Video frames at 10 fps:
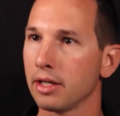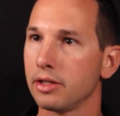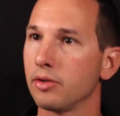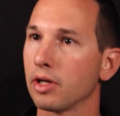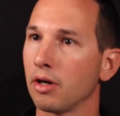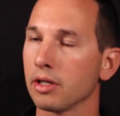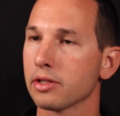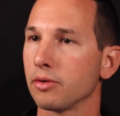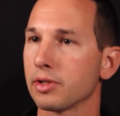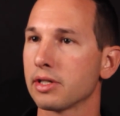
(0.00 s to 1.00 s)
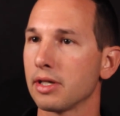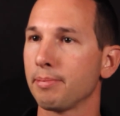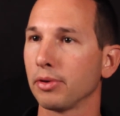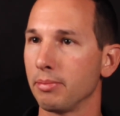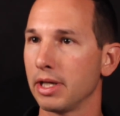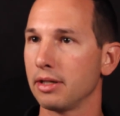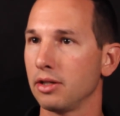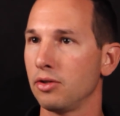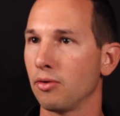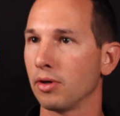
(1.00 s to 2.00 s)
You can also
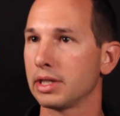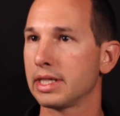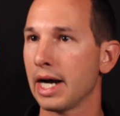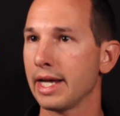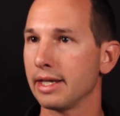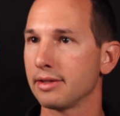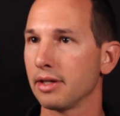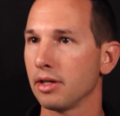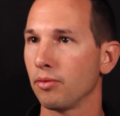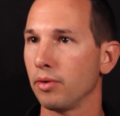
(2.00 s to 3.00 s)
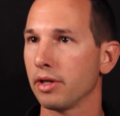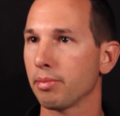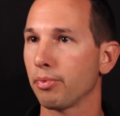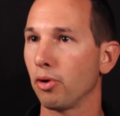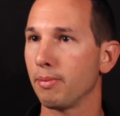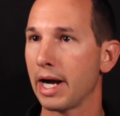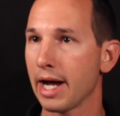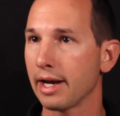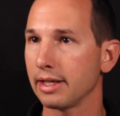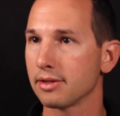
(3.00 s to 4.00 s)
supplement your diet with
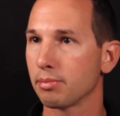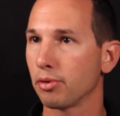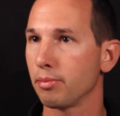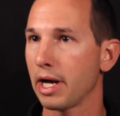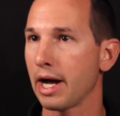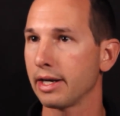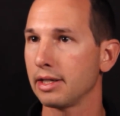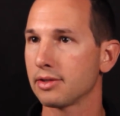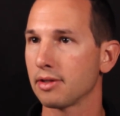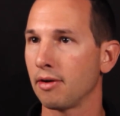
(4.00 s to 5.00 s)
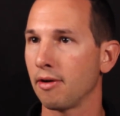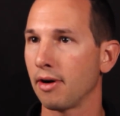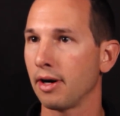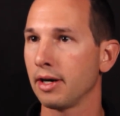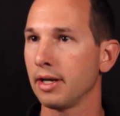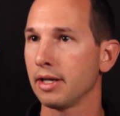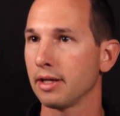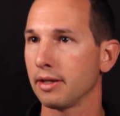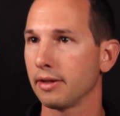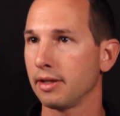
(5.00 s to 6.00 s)
probiotics. Probiotics are
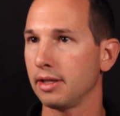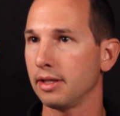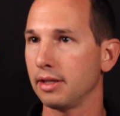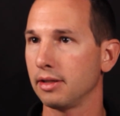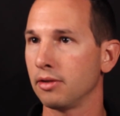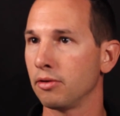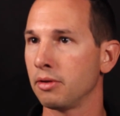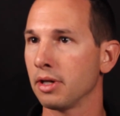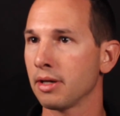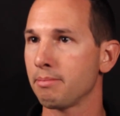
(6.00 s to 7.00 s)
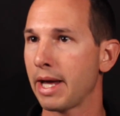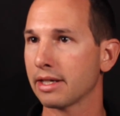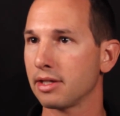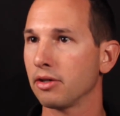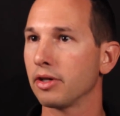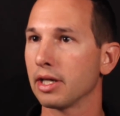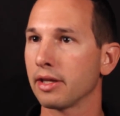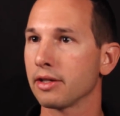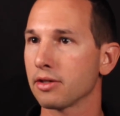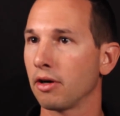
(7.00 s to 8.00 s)
the good
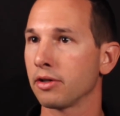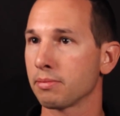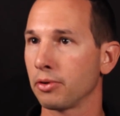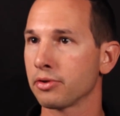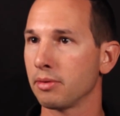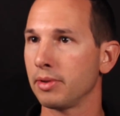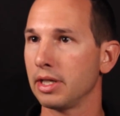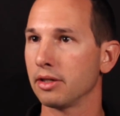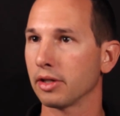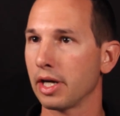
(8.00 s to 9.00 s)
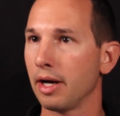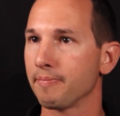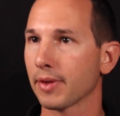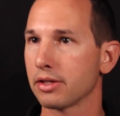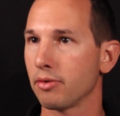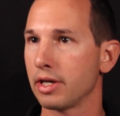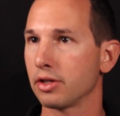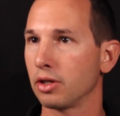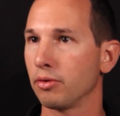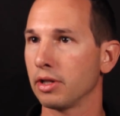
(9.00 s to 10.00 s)
bacteria that are supposed to be in your gut. So
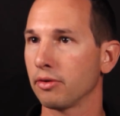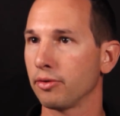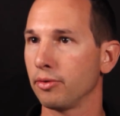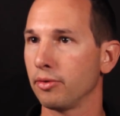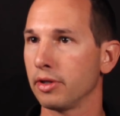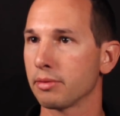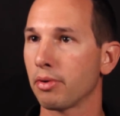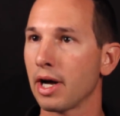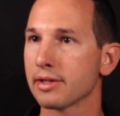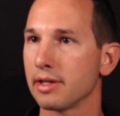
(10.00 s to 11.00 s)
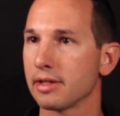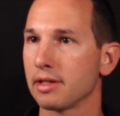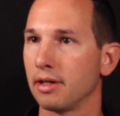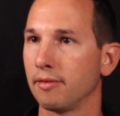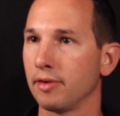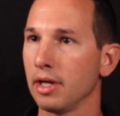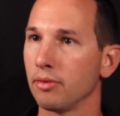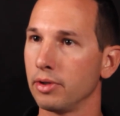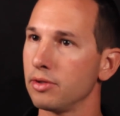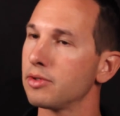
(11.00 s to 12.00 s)
as you're going through this process of
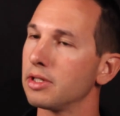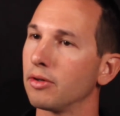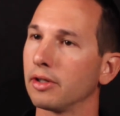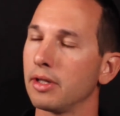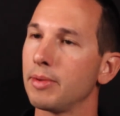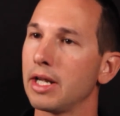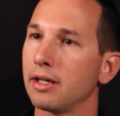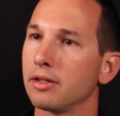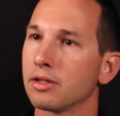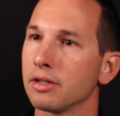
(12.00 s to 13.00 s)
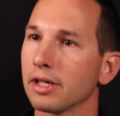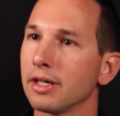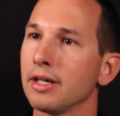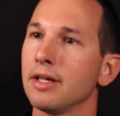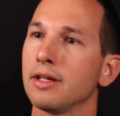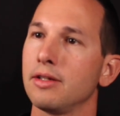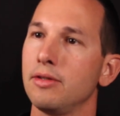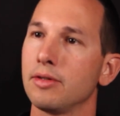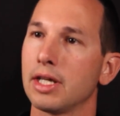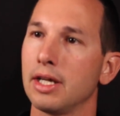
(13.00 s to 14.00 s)
reducing or eliminating your sugar,
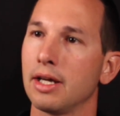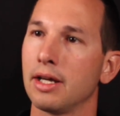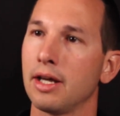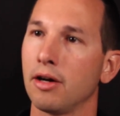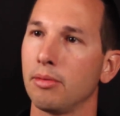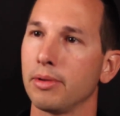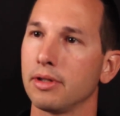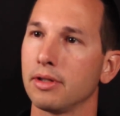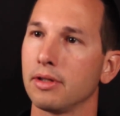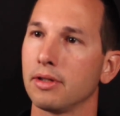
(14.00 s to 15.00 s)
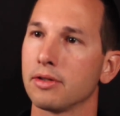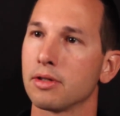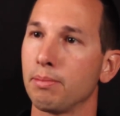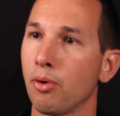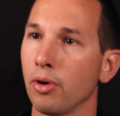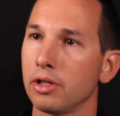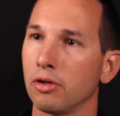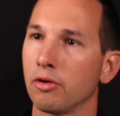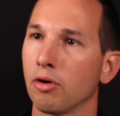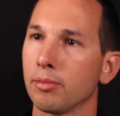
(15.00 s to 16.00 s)
you can help support
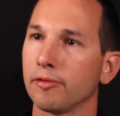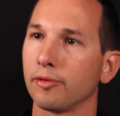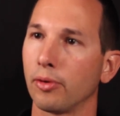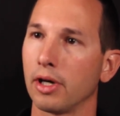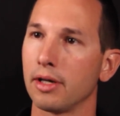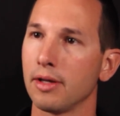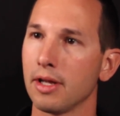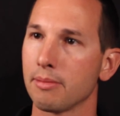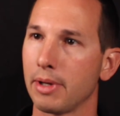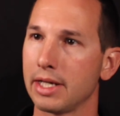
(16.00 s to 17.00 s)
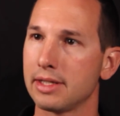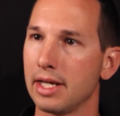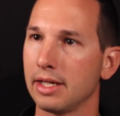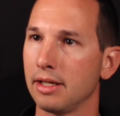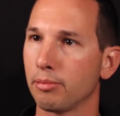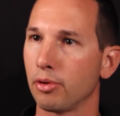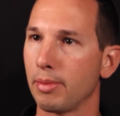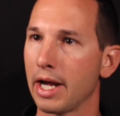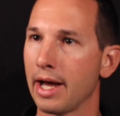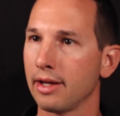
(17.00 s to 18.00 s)
your normal flora by taking
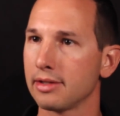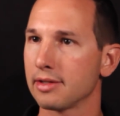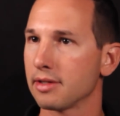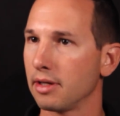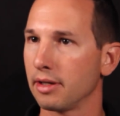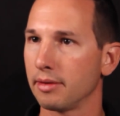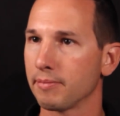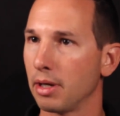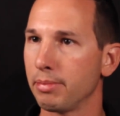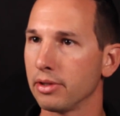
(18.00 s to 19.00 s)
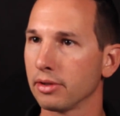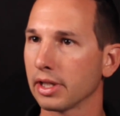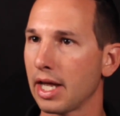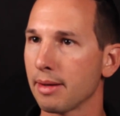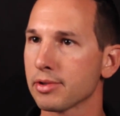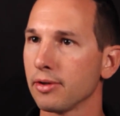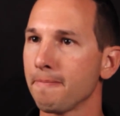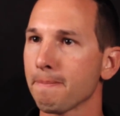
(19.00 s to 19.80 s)
probiotics. It's a pill, a capsule.